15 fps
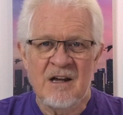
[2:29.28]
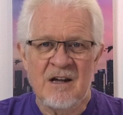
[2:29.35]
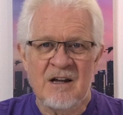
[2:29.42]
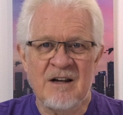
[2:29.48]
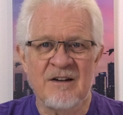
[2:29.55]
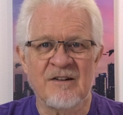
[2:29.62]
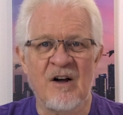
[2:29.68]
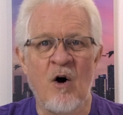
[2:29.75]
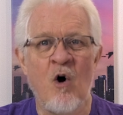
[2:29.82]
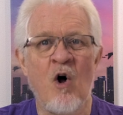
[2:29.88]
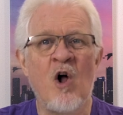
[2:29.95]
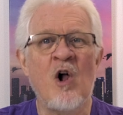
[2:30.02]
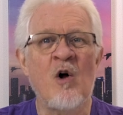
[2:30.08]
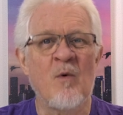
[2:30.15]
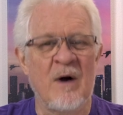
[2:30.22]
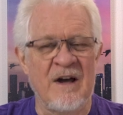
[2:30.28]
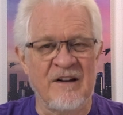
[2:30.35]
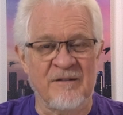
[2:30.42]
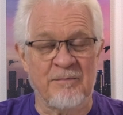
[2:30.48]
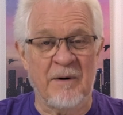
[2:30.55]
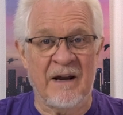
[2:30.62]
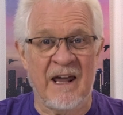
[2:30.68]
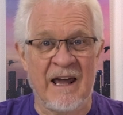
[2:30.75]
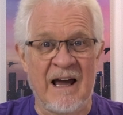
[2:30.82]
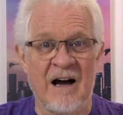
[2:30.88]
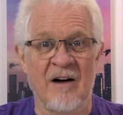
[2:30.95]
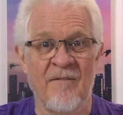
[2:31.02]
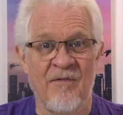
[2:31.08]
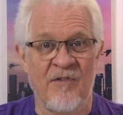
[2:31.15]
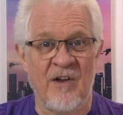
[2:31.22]
is always bringing
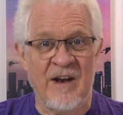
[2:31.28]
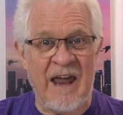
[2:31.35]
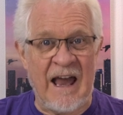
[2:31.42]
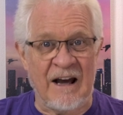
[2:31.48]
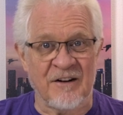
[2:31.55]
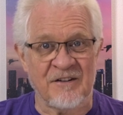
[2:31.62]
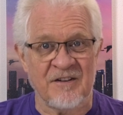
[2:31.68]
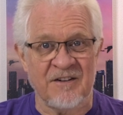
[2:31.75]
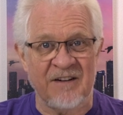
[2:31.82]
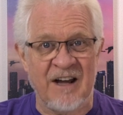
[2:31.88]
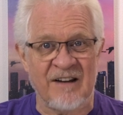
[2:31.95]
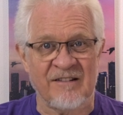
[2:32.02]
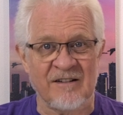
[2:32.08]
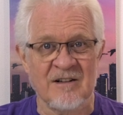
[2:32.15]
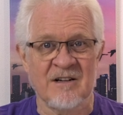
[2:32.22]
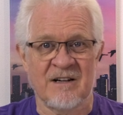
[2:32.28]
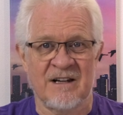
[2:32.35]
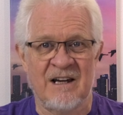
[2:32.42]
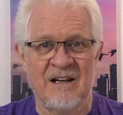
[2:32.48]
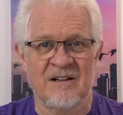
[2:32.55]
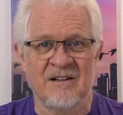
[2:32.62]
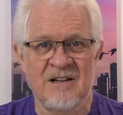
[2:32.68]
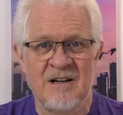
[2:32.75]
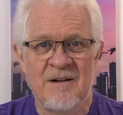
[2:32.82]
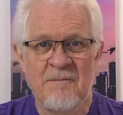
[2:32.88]
out the next Tesla killer.